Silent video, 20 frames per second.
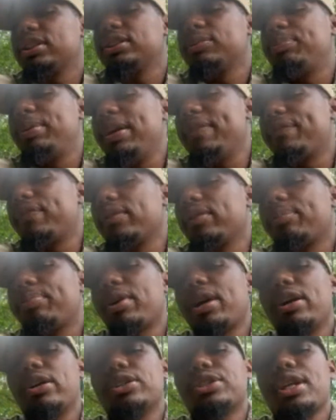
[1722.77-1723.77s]
has been from the
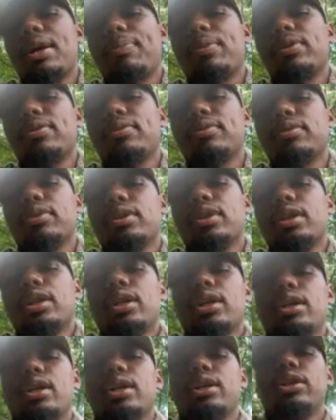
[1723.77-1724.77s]
Prairie Shepherd.
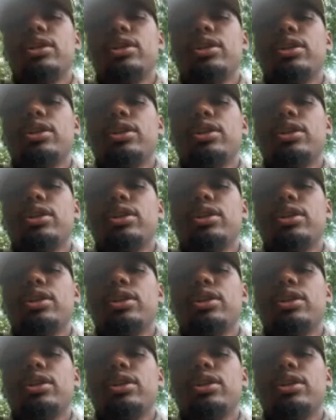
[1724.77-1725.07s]
You know,